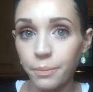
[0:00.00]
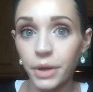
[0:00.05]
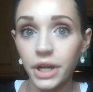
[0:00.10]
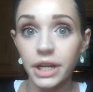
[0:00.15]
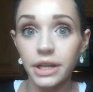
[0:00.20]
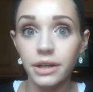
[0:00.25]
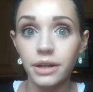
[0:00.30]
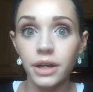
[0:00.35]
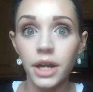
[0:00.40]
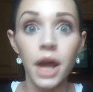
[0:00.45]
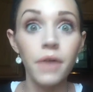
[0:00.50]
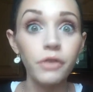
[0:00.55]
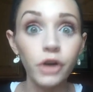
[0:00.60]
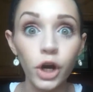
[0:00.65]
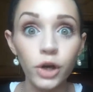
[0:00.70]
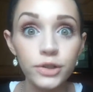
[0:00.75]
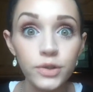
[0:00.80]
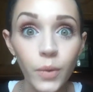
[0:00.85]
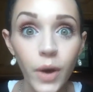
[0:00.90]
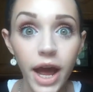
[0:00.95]
But it never
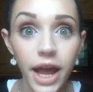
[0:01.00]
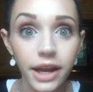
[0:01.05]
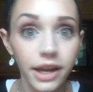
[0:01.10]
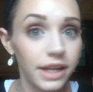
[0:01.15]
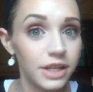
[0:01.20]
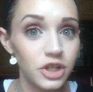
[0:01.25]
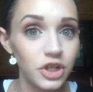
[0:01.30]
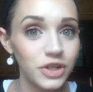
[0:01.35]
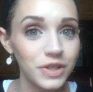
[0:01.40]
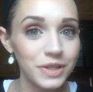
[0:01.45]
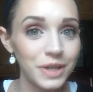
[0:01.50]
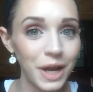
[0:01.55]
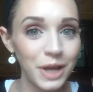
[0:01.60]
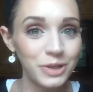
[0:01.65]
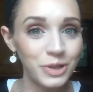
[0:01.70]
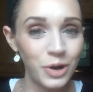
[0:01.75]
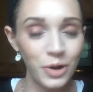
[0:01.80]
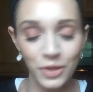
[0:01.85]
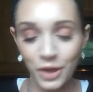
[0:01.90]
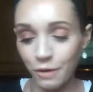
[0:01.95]
goes away. It just
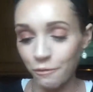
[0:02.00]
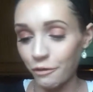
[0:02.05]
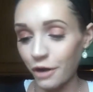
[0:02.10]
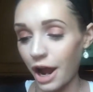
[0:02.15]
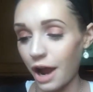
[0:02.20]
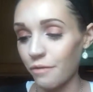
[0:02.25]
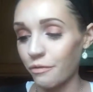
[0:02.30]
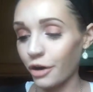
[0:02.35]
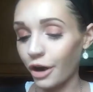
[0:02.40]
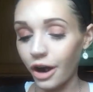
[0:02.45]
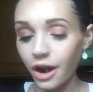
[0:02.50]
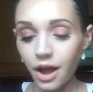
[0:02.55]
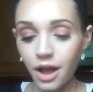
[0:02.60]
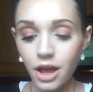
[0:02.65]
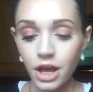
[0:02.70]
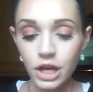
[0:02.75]
stays on there forever.